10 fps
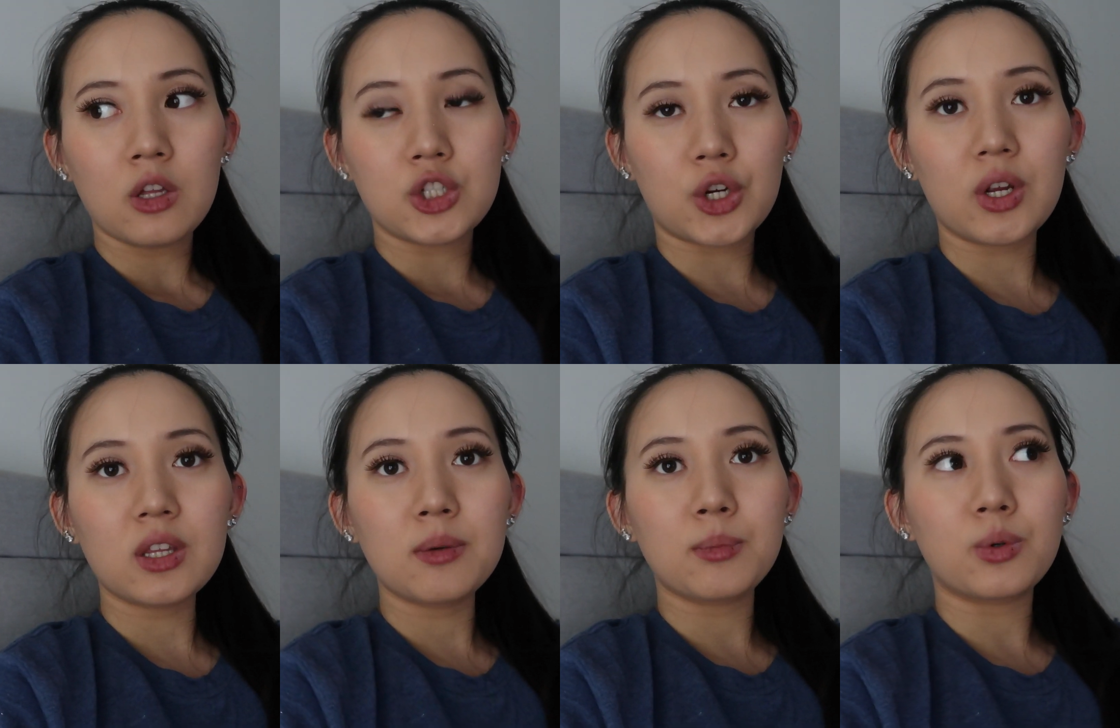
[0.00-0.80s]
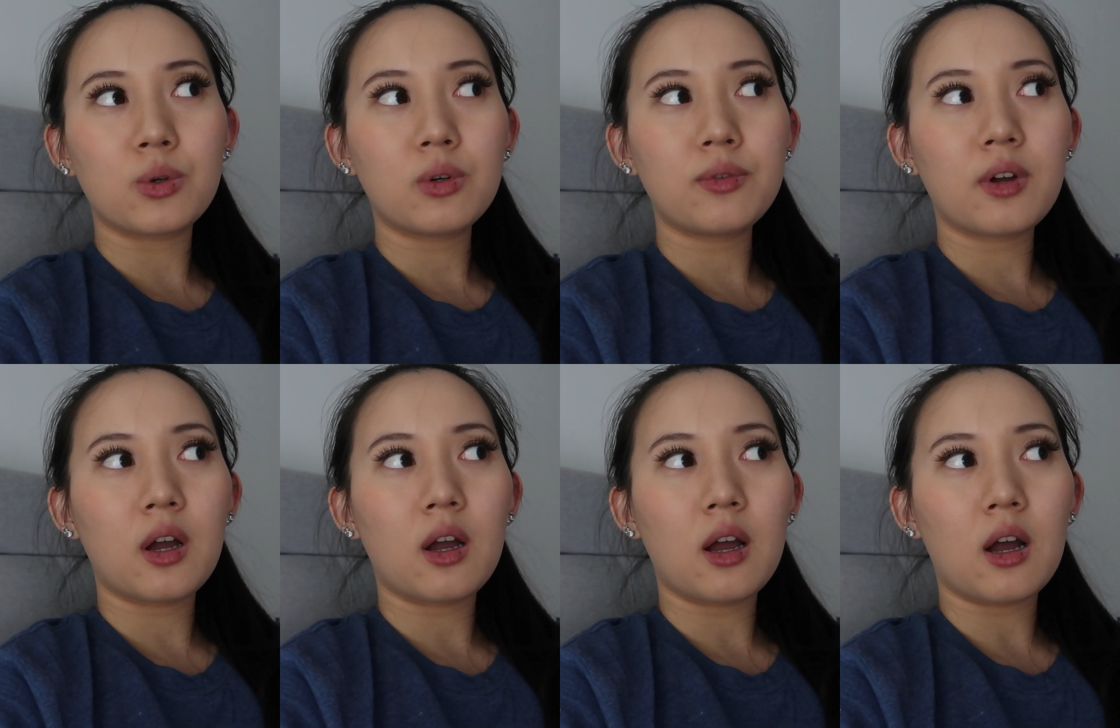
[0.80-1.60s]
during the move,
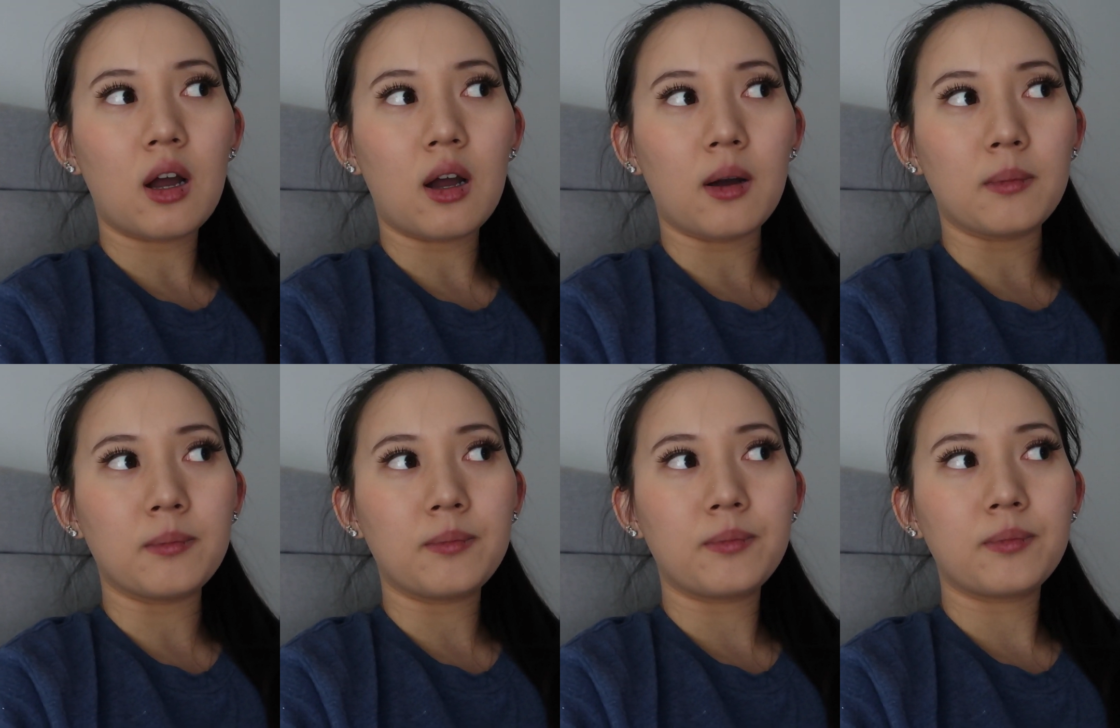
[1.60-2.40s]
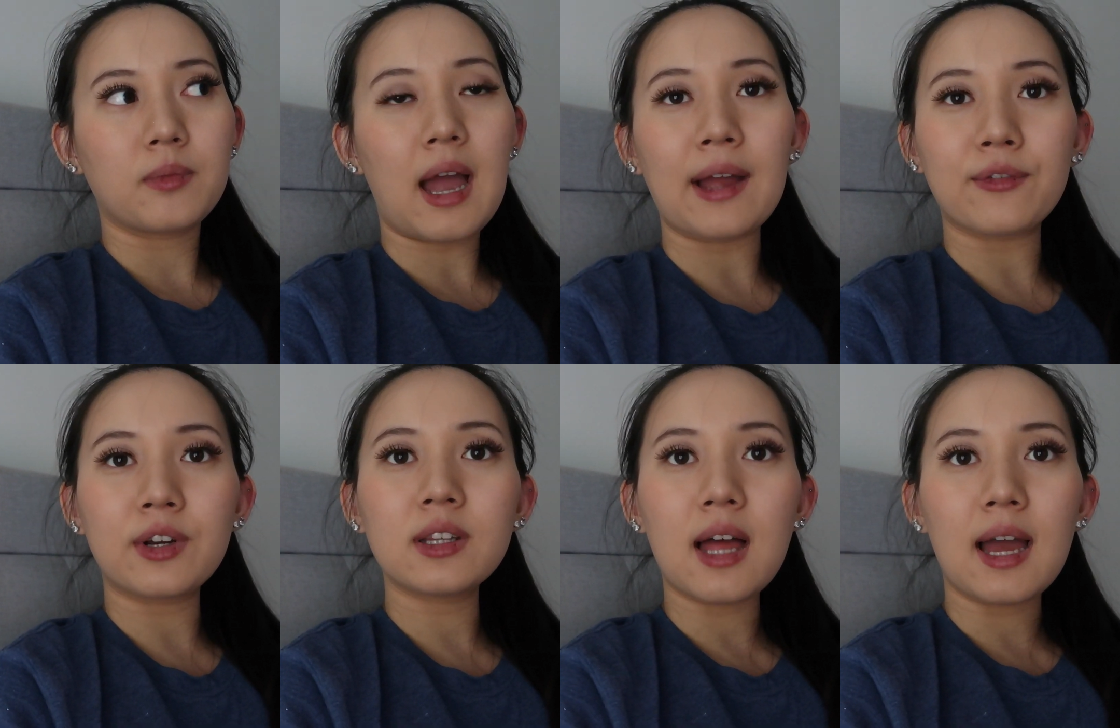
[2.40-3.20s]
I
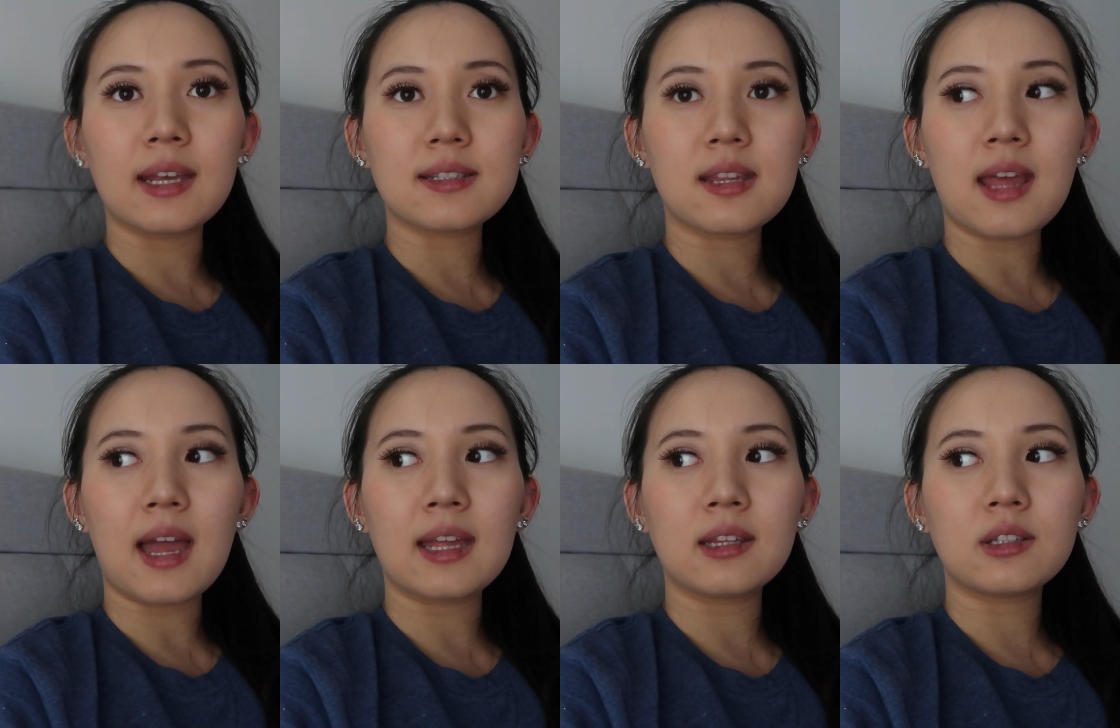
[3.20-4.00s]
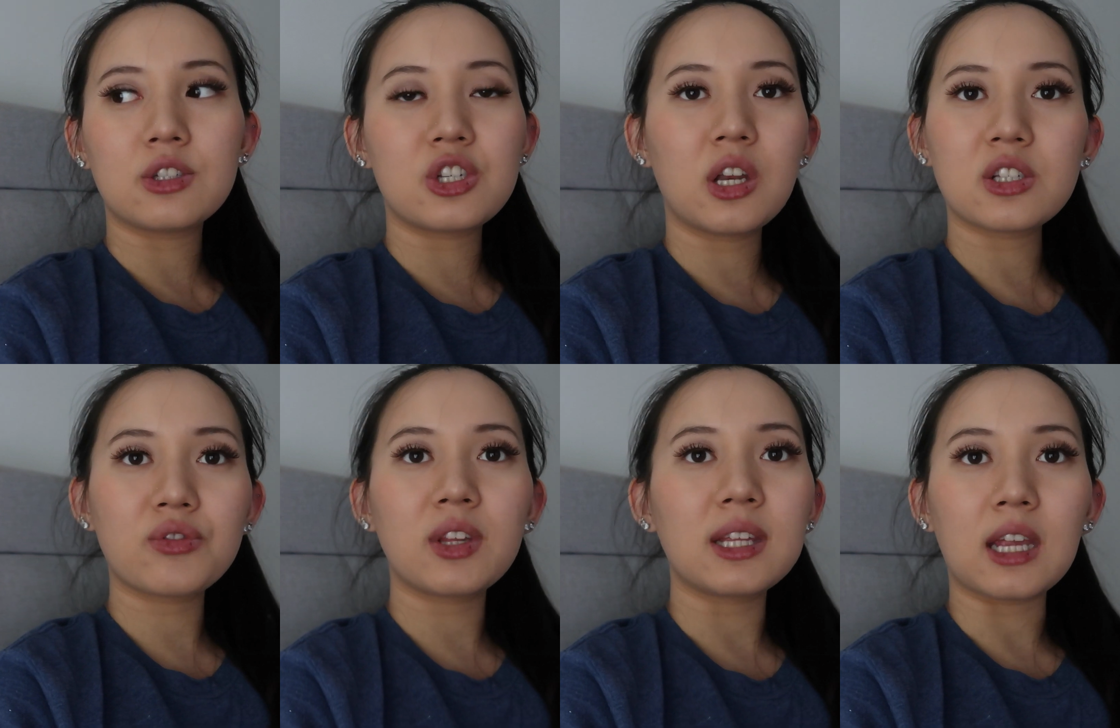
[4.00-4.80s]
realized that she doesn't
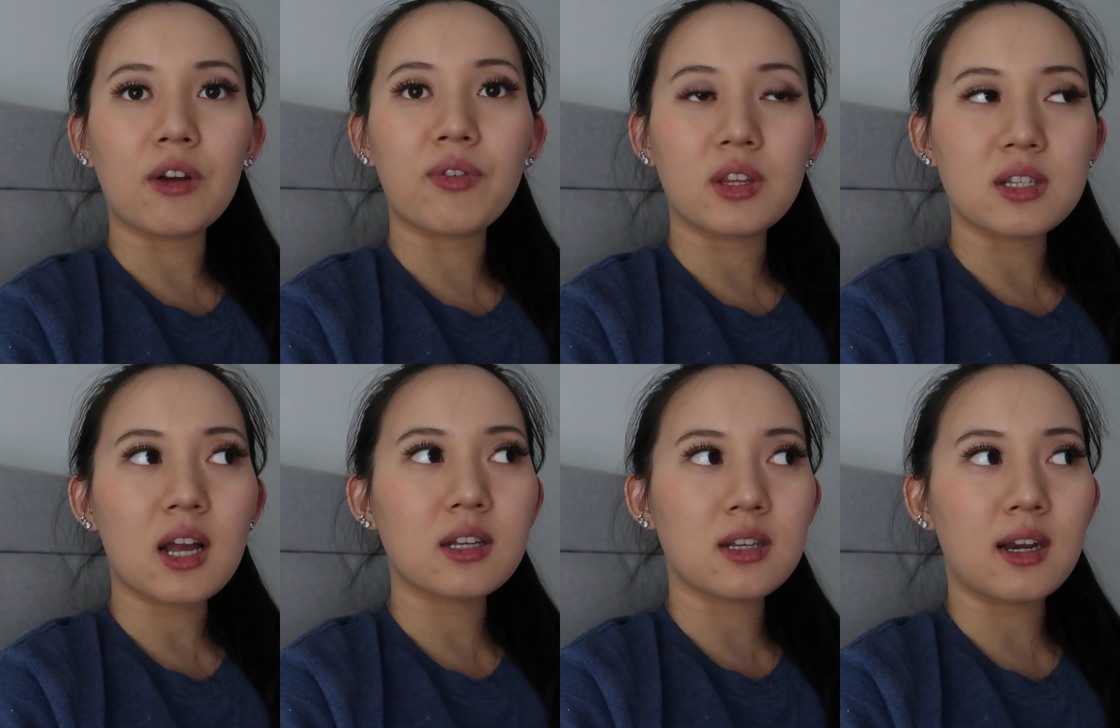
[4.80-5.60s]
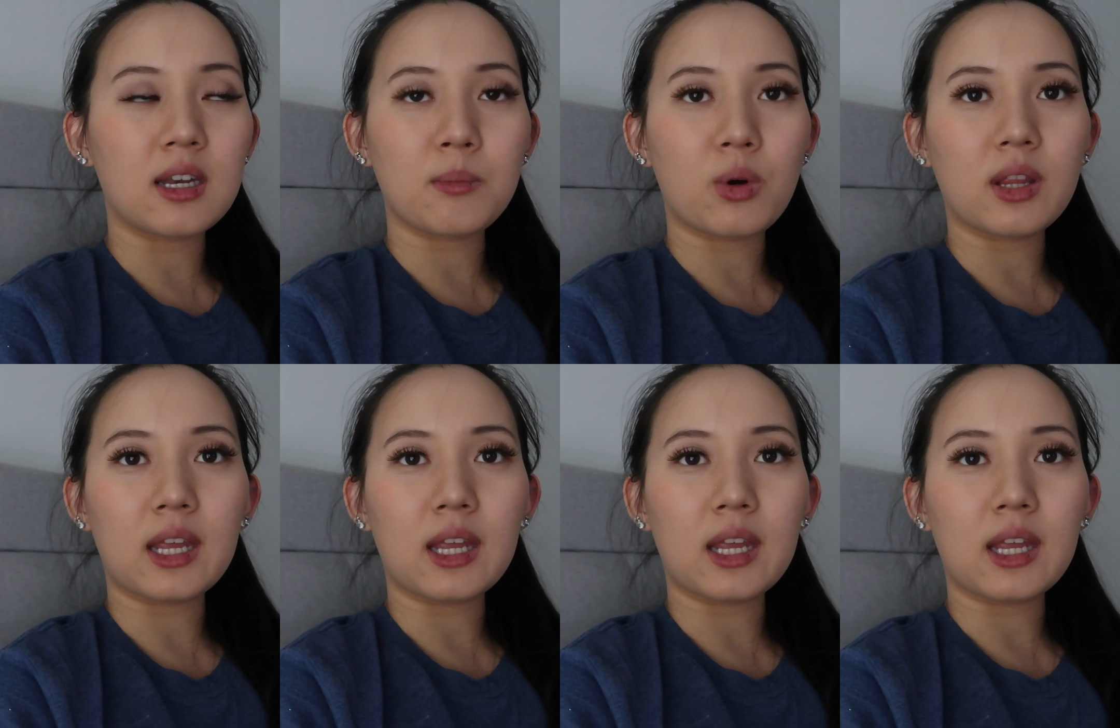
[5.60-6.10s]
really care for the DockATot anymore.